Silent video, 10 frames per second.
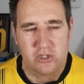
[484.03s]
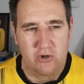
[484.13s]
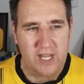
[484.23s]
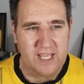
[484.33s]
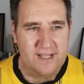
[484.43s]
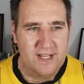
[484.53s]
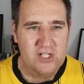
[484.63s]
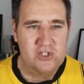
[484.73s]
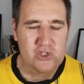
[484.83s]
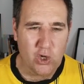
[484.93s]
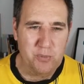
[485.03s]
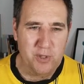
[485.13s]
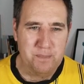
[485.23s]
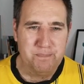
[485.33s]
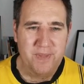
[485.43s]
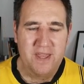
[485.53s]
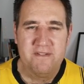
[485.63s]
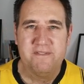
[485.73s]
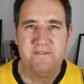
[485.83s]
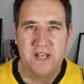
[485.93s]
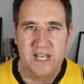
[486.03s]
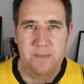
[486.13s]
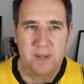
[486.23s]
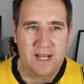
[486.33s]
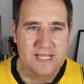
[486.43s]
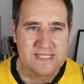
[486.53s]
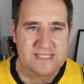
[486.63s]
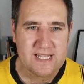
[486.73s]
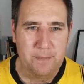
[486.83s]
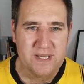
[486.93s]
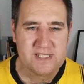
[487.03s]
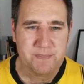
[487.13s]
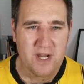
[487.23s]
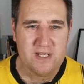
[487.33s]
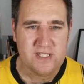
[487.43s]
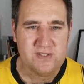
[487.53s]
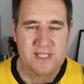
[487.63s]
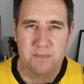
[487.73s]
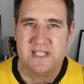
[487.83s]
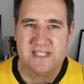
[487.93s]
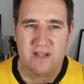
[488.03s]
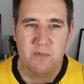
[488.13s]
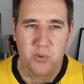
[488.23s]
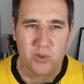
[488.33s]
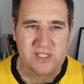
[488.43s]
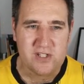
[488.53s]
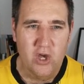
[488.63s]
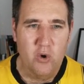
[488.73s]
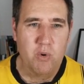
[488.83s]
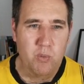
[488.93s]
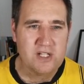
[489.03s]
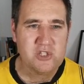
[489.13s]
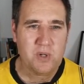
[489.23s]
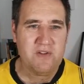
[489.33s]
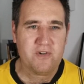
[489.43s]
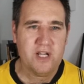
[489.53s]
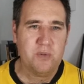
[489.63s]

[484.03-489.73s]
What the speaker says: great, Tottenham third place, a bit Spursy, 77 points. We won 23,